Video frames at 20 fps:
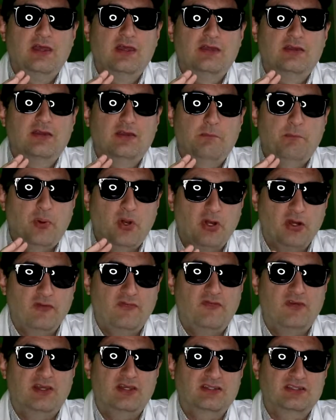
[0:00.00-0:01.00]
the
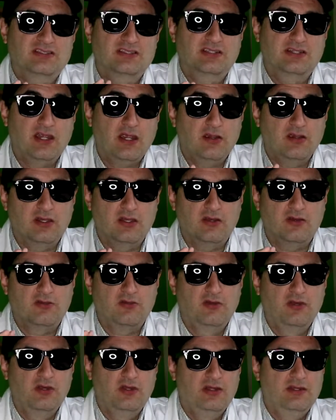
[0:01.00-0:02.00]
perfect scenario
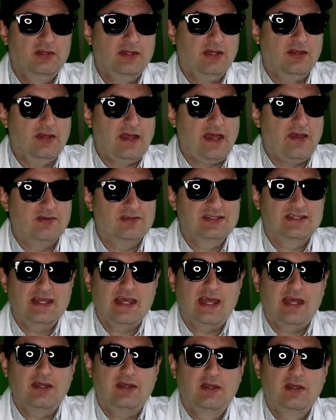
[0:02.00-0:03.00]
that allows
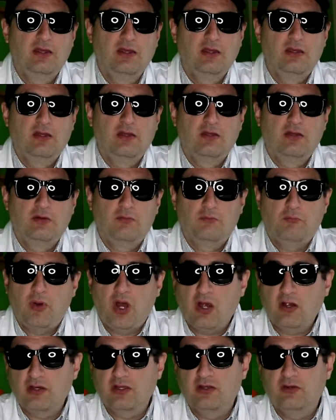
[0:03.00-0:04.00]
that
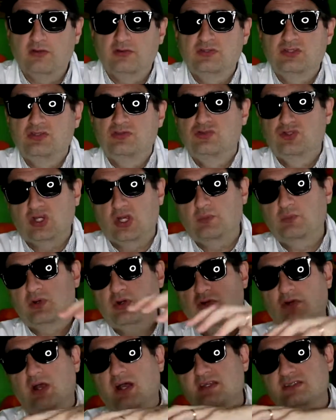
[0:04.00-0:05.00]
Mario to jump
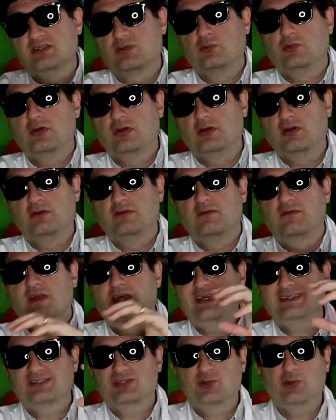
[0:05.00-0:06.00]
across the world
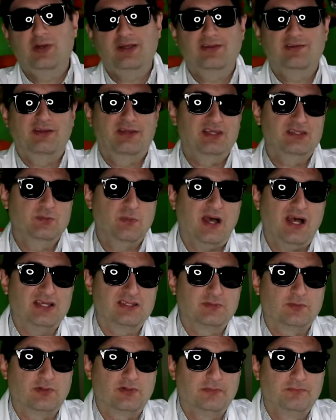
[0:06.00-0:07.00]
as quickly as
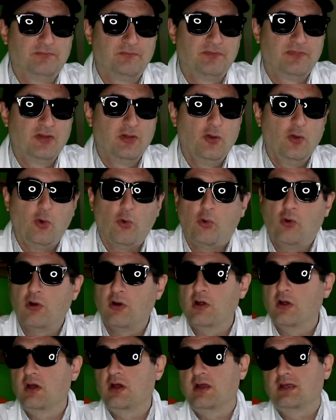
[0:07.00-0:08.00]
possible
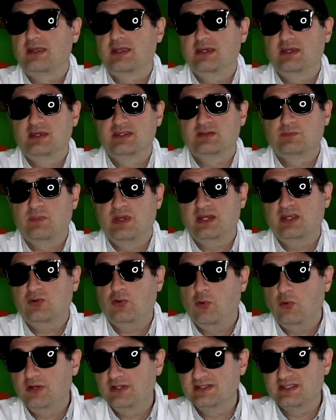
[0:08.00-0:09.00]
or get as many
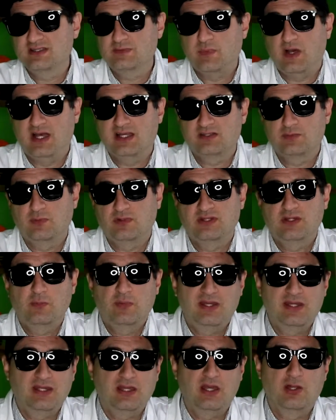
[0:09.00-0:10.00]
coins as possible,
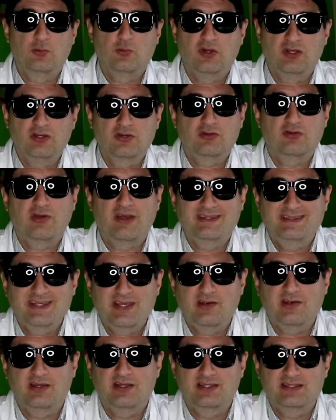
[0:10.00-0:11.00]
depending on what your
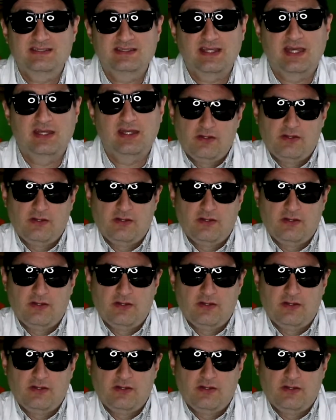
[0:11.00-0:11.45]
criteria is set at.